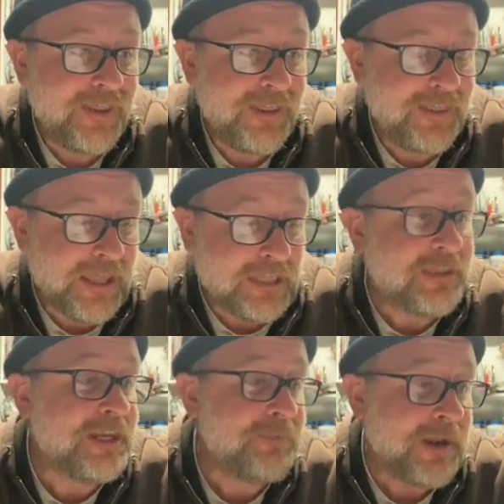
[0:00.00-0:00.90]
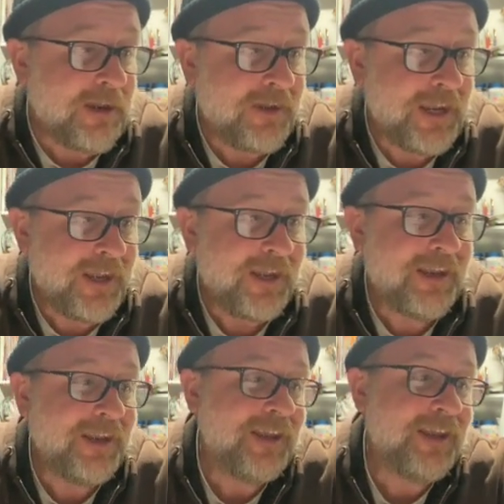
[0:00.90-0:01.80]
like Linda Berry
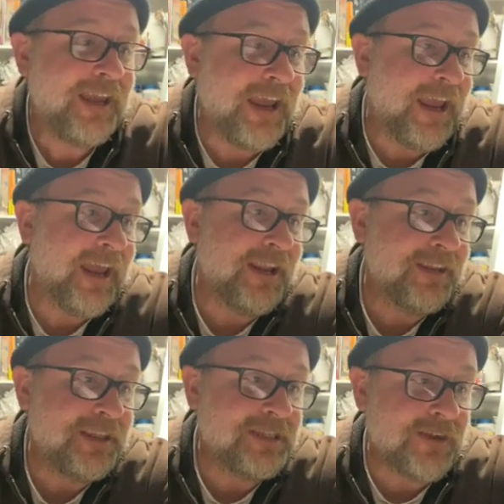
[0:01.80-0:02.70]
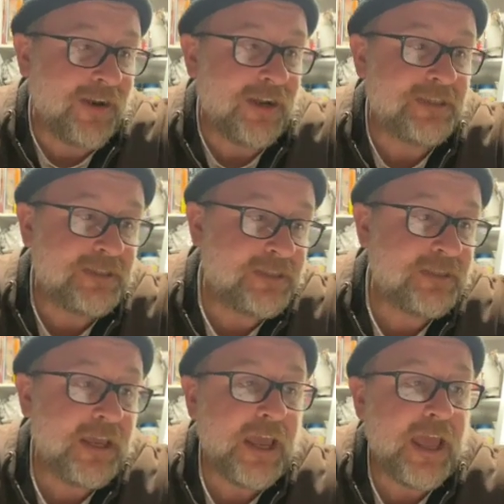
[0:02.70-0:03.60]
and these artists,
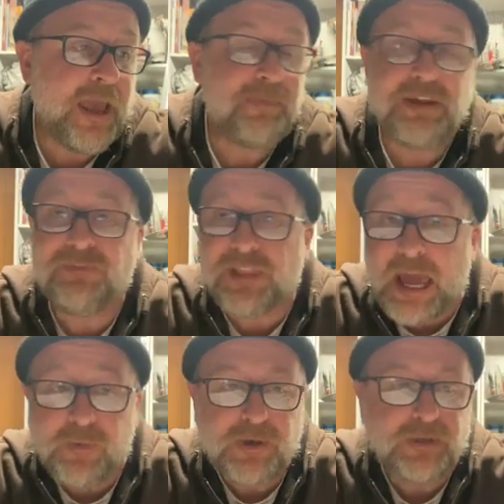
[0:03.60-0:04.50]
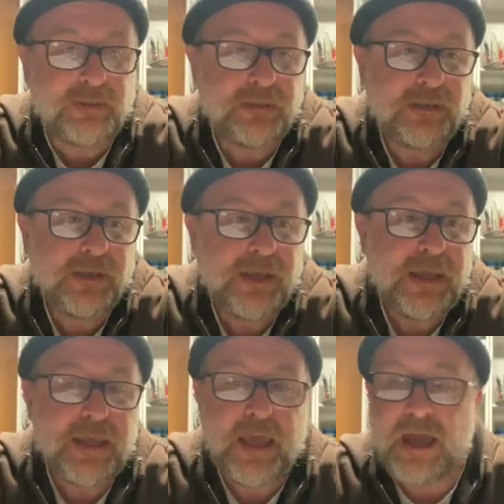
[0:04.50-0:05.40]
Ebony Flowers,
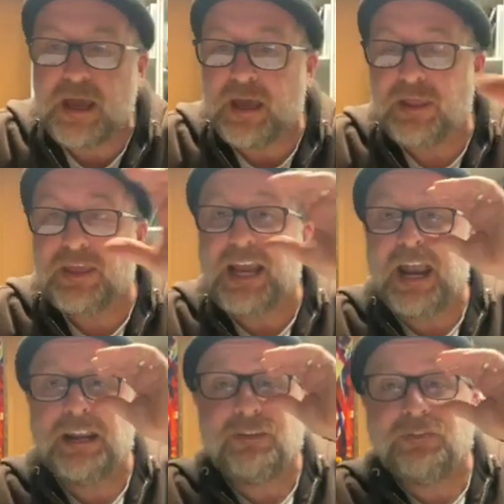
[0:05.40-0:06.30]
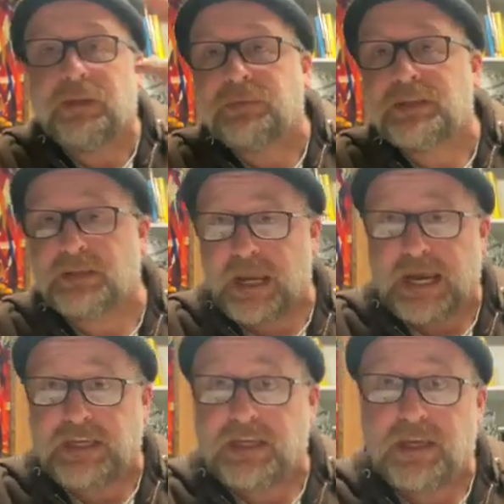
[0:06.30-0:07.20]
they kind of developed this
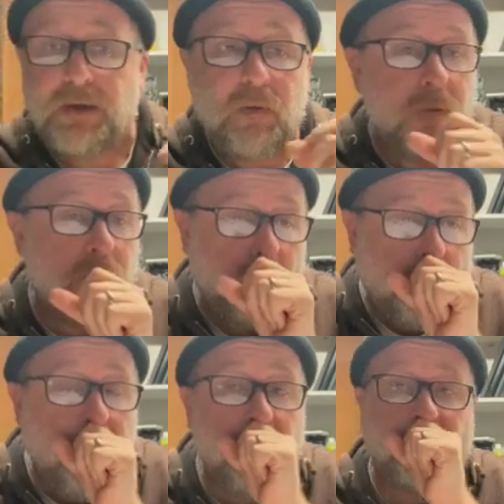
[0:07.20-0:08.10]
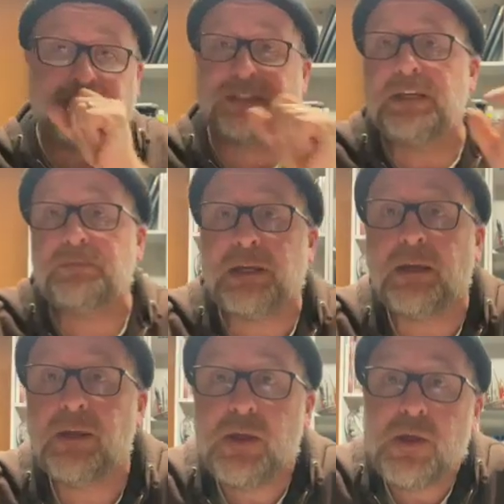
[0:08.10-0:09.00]
idea, excuse me,
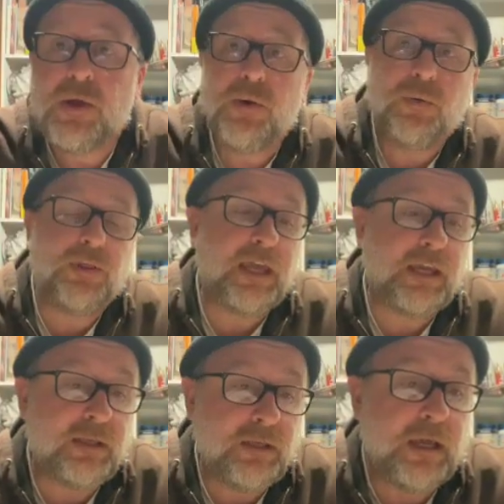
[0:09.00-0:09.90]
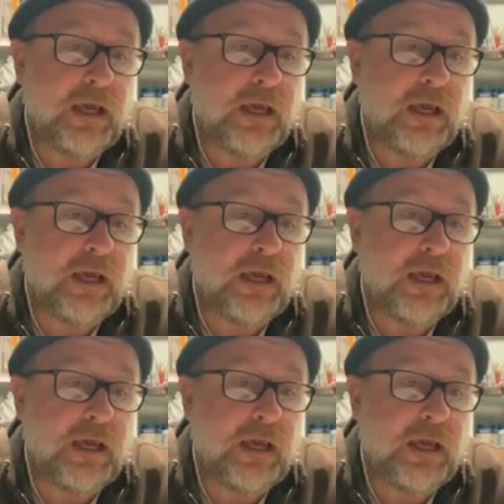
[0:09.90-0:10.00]
where they can